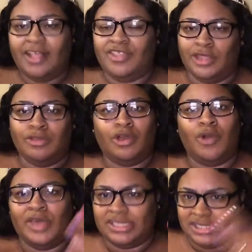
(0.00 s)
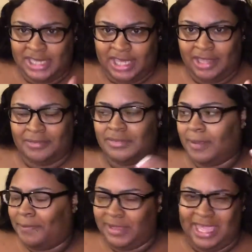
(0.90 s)
then you go and see
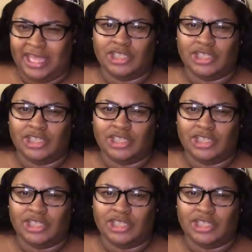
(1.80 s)
the play.